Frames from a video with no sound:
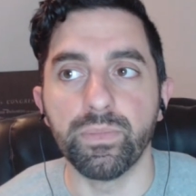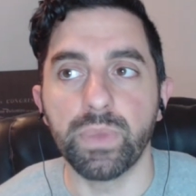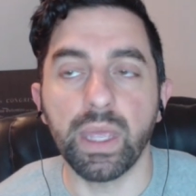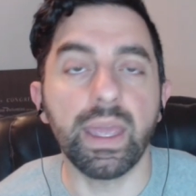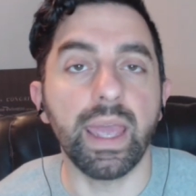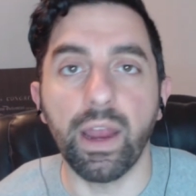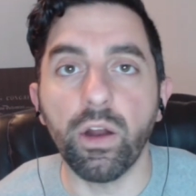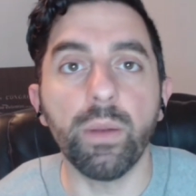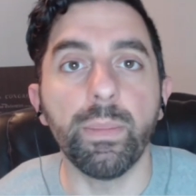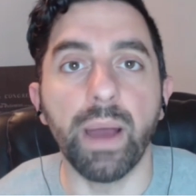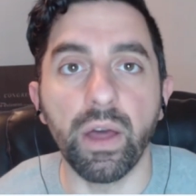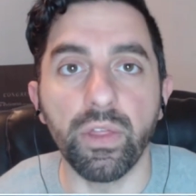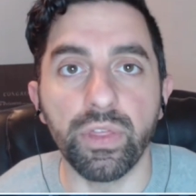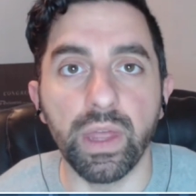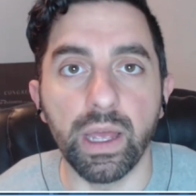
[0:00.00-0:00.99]
they care
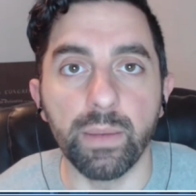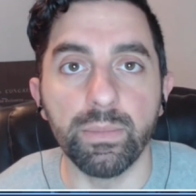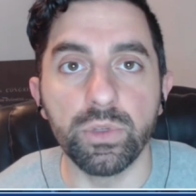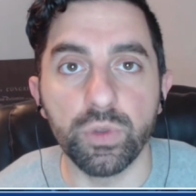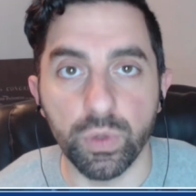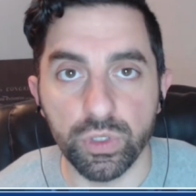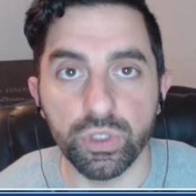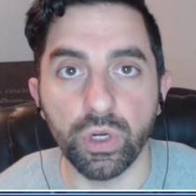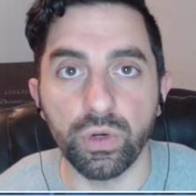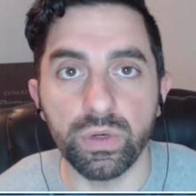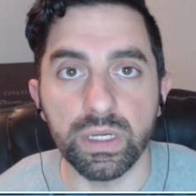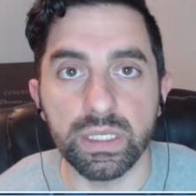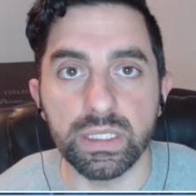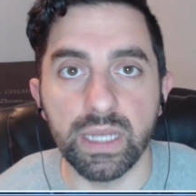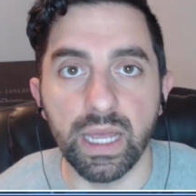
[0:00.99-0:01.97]
about them to a
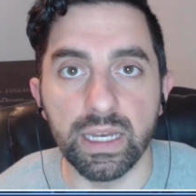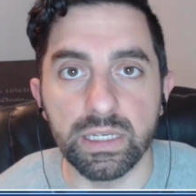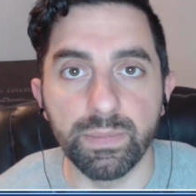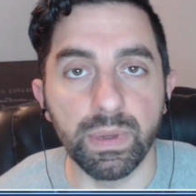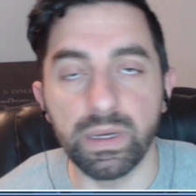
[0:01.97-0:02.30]
certain extent,